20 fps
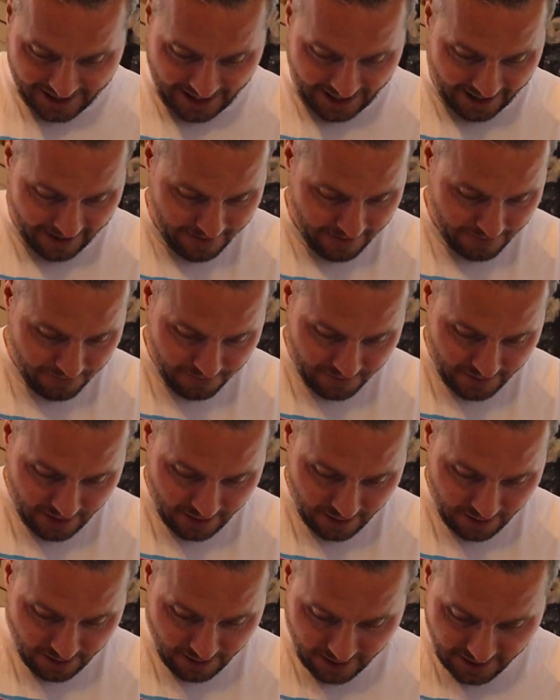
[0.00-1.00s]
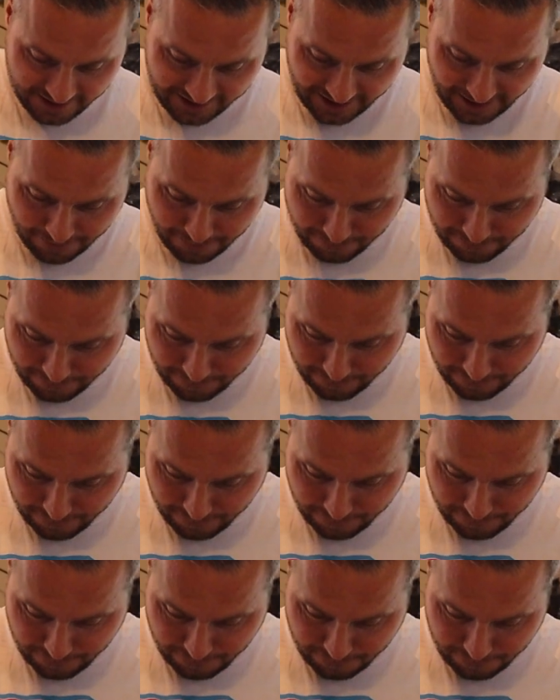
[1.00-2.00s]
guy? Is that a...
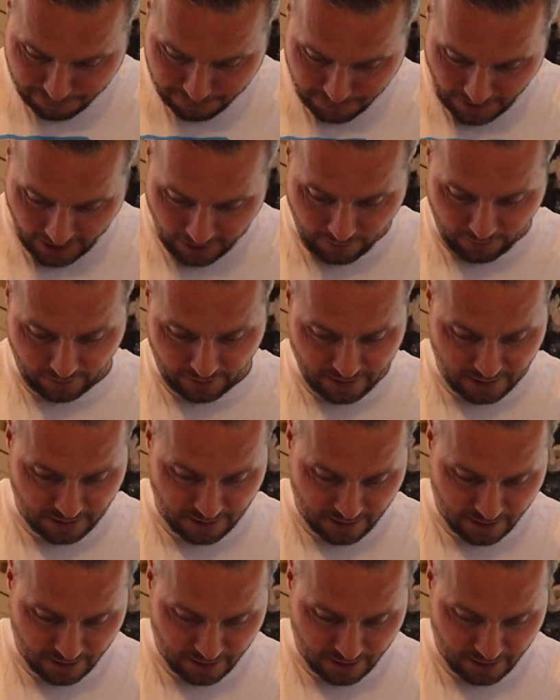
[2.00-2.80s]
Oh.